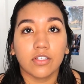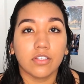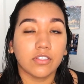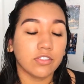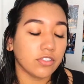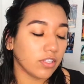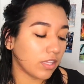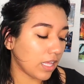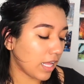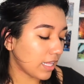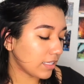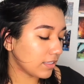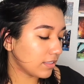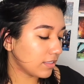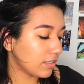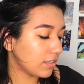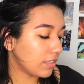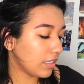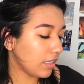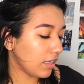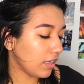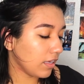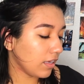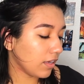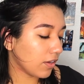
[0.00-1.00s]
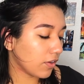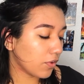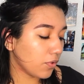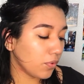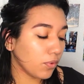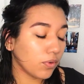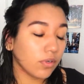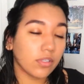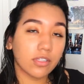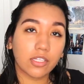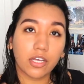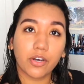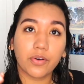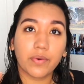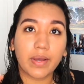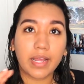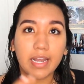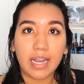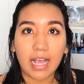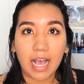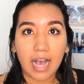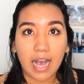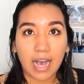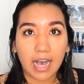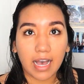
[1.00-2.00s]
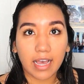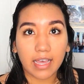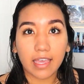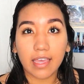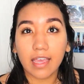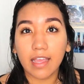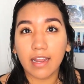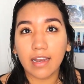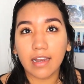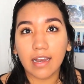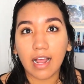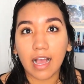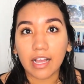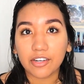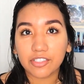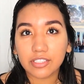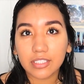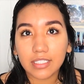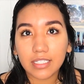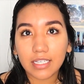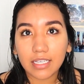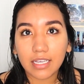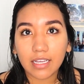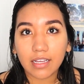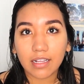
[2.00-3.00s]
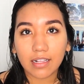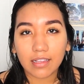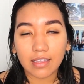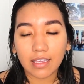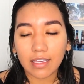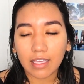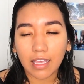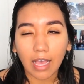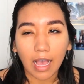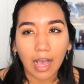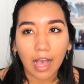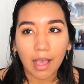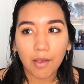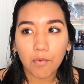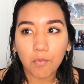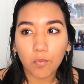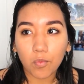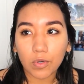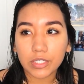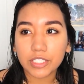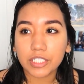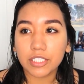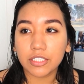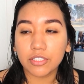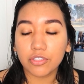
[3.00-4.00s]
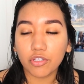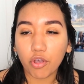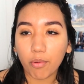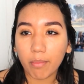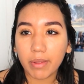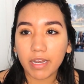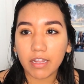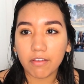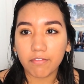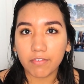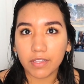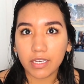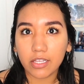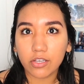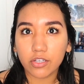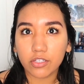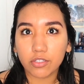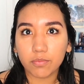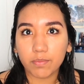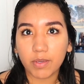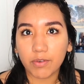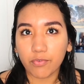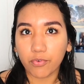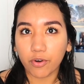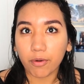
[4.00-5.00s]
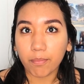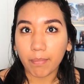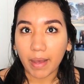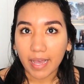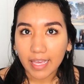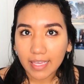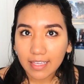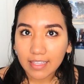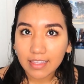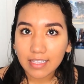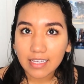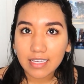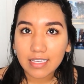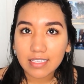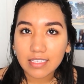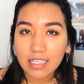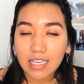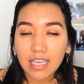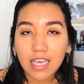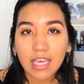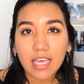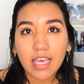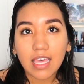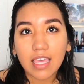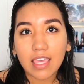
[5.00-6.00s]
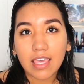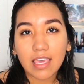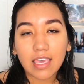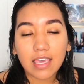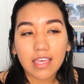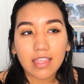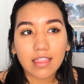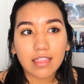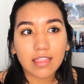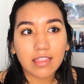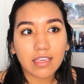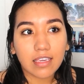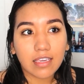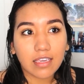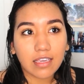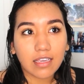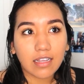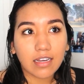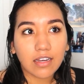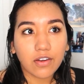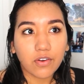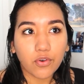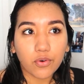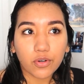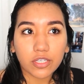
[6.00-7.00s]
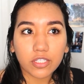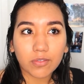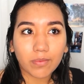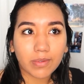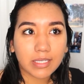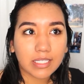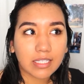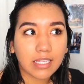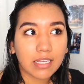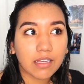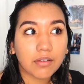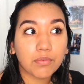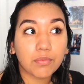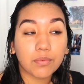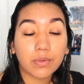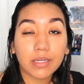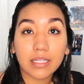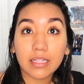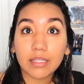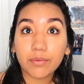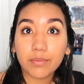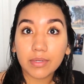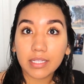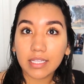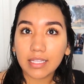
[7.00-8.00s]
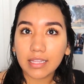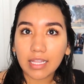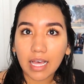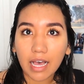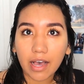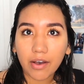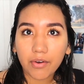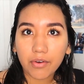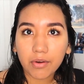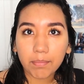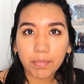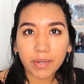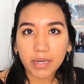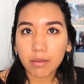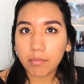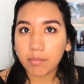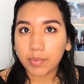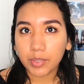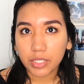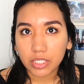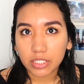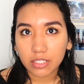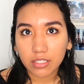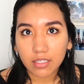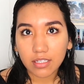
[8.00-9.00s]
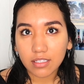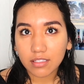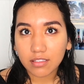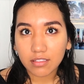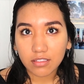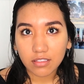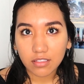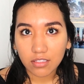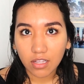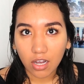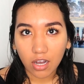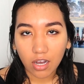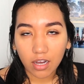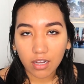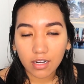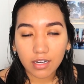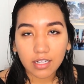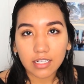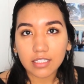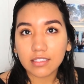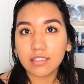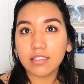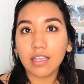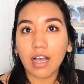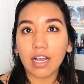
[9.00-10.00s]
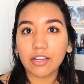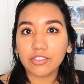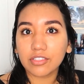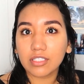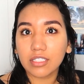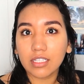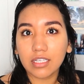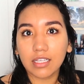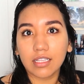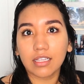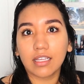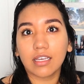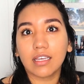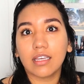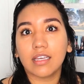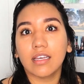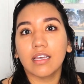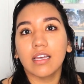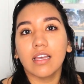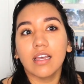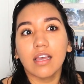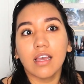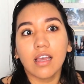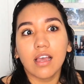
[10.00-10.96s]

So that's the cool, low, and high. And actually, like I watched so many videos before buying this, and the noise was like really really loud, but in person it's not. It's actually like